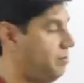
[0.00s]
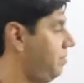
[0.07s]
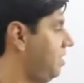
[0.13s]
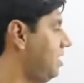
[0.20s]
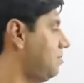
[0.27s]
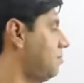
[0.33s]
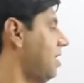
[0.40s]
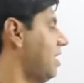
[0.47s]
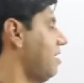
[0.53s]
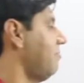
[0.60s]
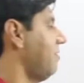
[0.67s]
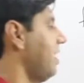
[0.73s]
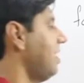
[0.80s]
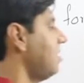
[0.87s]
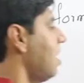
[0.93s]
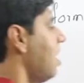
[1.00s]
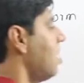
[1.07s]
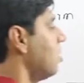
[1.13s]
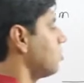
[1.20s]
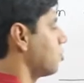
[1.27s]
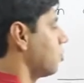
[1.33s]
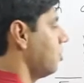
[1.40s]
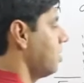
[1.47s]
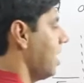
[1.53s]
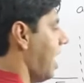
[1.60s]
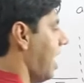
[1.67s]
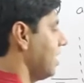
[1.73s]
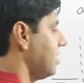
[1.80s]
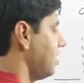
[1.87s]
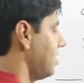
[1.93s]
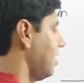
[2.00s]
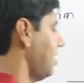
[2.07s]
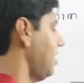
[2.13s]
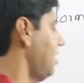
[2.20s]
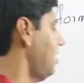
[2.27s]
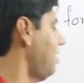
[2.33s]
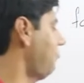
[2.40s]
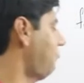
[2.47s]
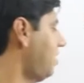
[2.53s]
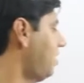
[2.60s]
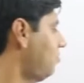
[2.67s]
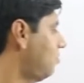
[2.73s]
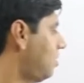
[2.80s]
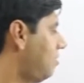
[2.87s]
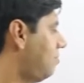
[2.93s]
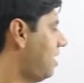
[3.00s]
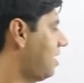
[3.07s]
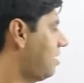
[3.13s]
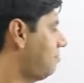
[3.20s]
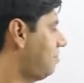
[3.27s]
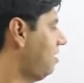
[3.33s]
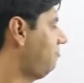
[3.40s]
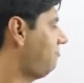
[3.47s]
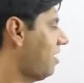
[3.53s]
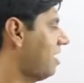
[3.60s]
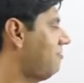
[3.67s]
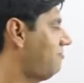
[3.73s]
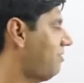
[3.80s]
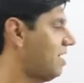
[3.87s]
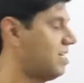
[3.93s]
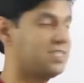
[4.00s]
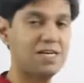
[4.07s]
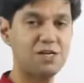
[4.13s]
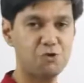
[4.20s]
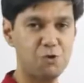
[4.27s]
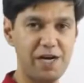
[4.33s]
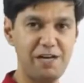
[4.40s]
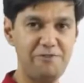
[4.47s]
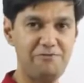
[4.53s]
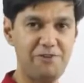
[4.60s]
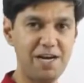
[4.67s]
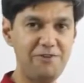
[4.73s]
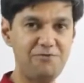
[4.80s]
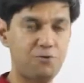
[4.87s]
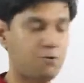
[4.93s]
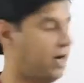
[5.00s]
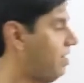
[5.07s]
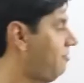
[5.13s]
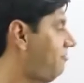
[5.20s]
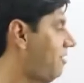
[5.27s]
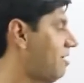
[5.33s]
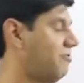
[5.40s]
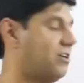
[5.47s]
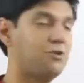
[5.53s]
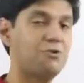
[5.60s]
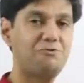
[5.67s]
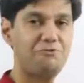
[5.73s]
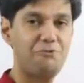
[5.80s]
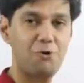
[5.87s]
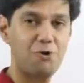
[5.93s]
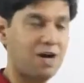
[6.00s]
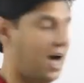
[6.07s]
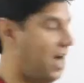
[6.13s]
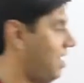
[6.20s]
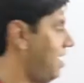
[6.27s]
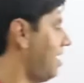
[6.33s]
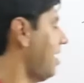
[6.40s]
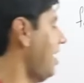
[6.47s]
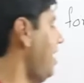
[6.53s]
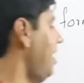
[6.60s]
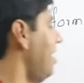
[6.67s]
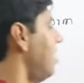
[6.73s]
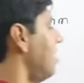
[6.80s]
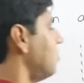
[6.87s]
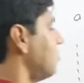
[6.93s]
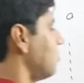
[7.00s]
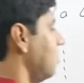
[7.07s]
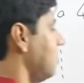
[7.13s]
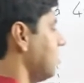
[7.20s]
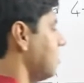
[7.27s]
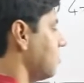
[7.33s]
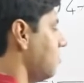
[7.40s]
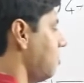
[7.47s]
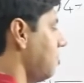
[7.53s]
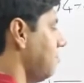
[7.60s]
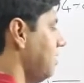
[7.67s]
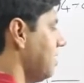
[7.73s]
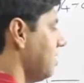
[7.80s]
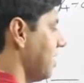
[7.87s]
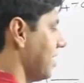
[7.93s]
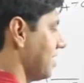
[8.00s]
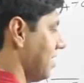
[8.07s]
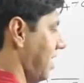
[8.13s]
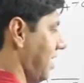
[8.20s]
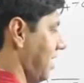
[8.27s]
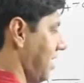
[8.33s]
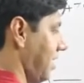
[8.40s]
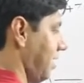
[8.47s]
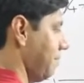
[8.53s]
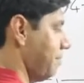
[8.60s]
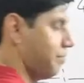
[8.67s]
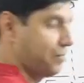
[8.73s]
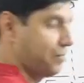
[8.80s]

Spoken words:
these many ways. So the answer here, if I do the multiply, 5 5s are 25, 25 into 400. So this is going to be 600.